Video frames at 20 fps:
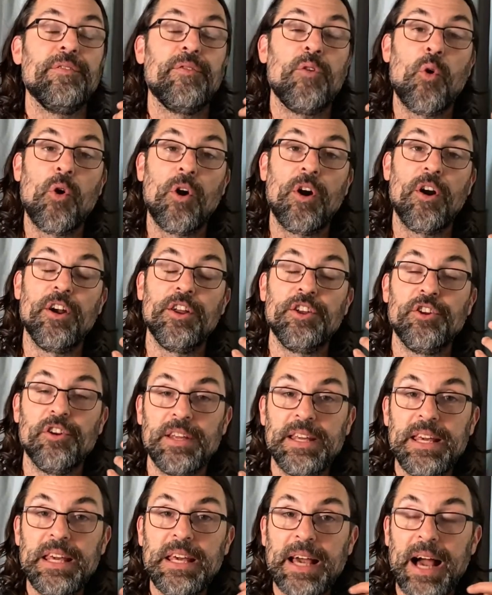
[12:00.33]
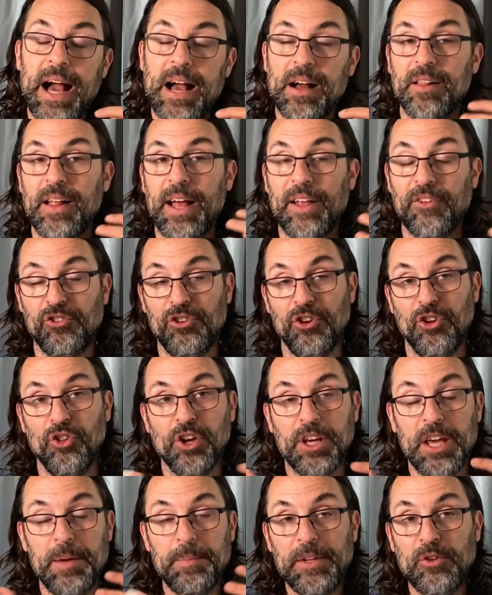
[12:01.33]
for your econ class. So you're
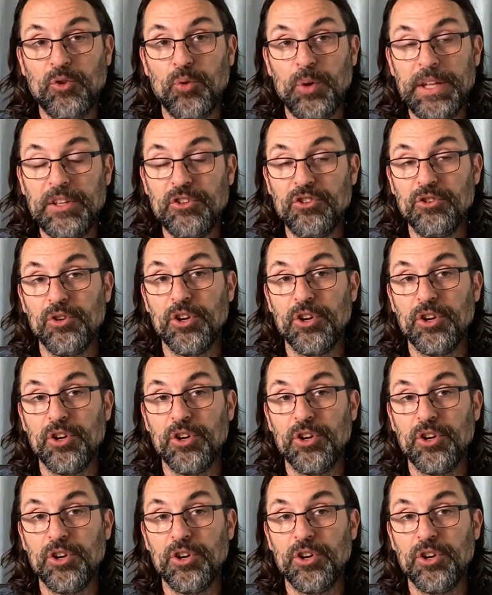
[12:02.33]
looking between two